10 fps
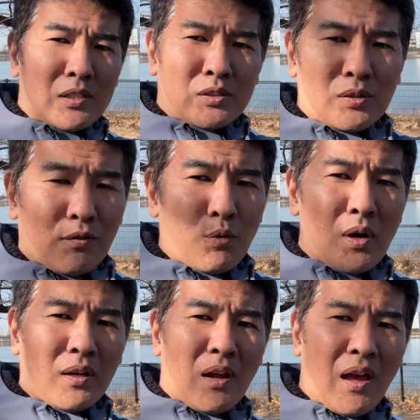So
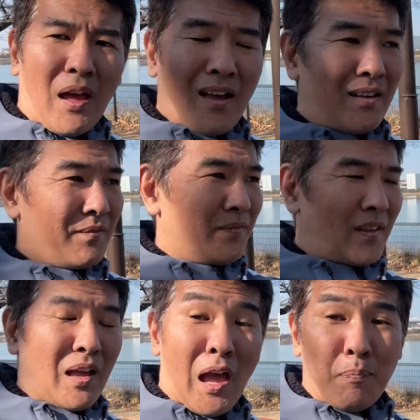everyone,
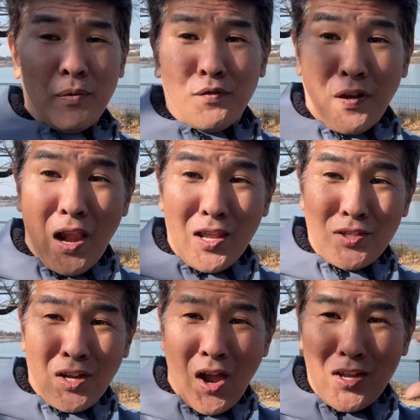happy
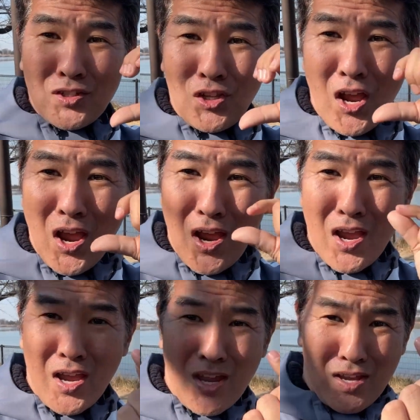Valentine's
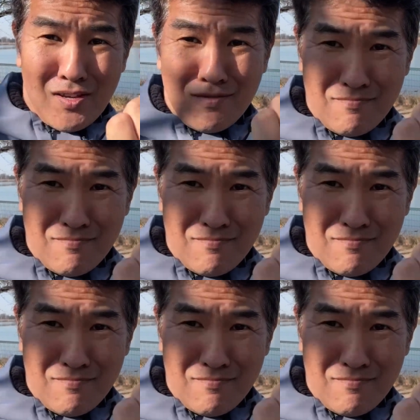Day.